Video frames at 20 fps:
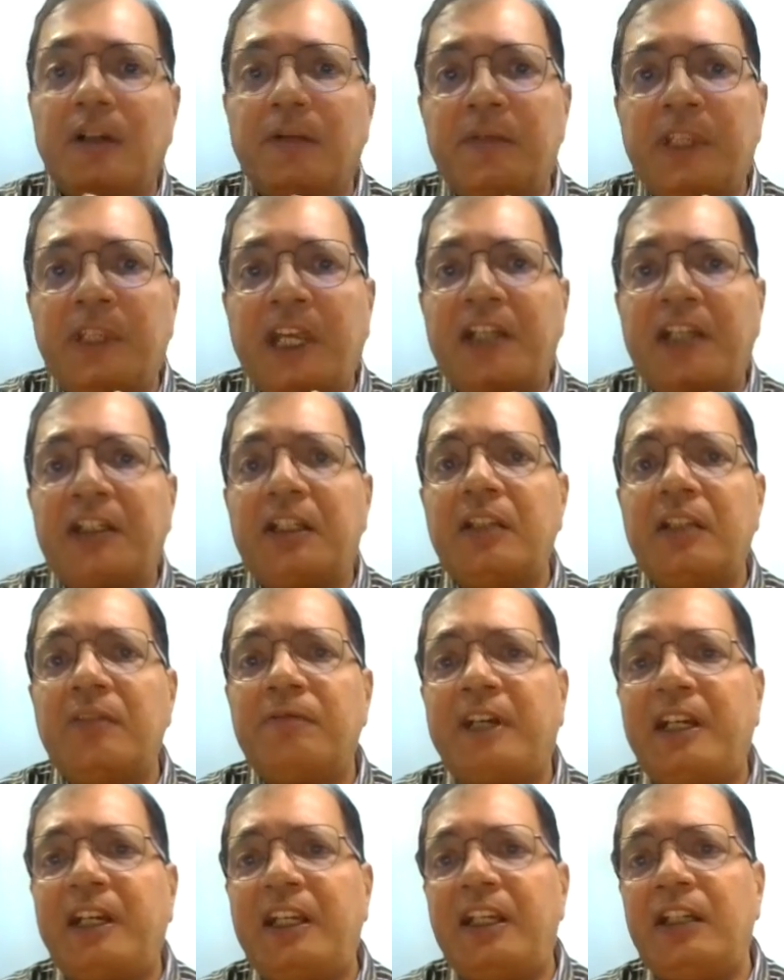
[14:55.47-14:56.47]
we
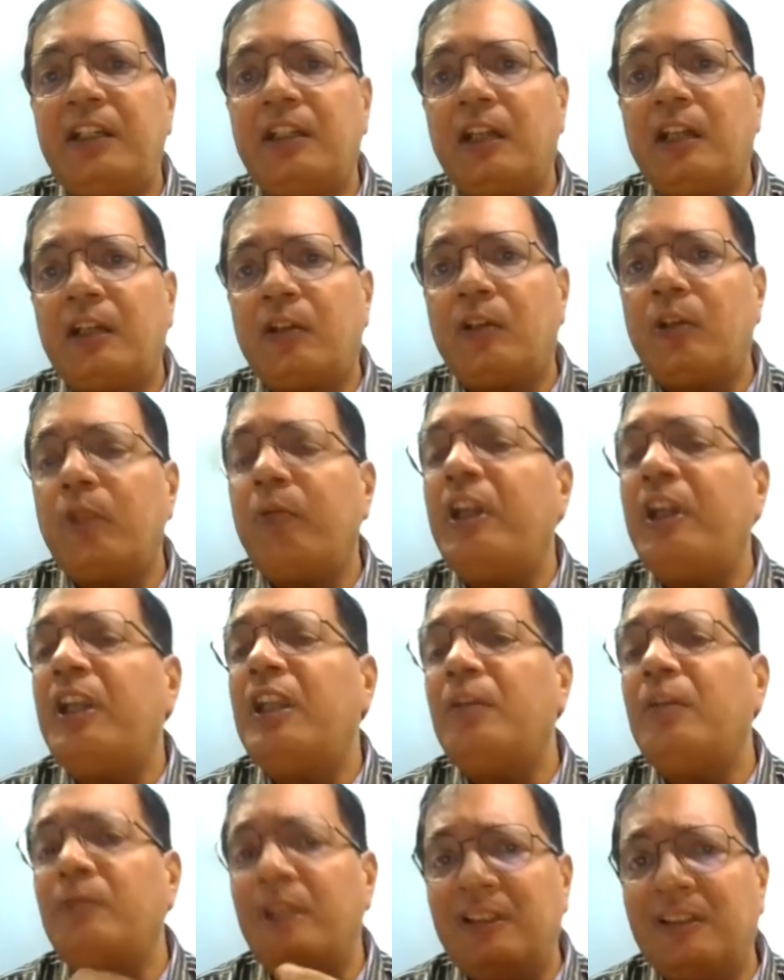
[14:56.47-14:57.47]
identified around
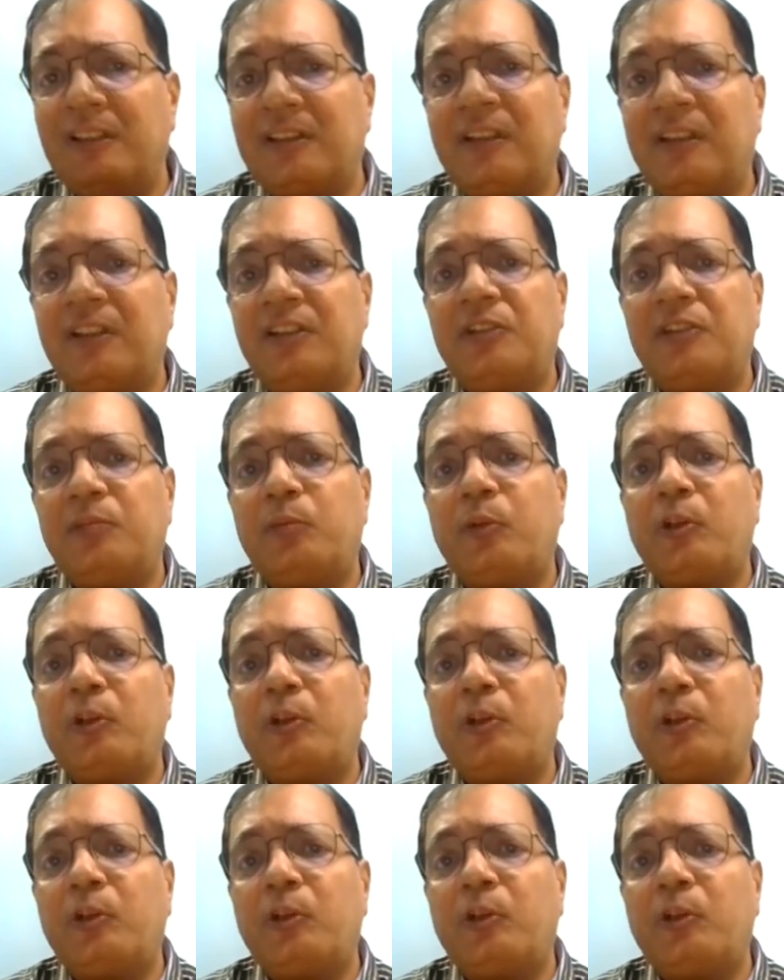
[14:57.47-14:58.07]
21 such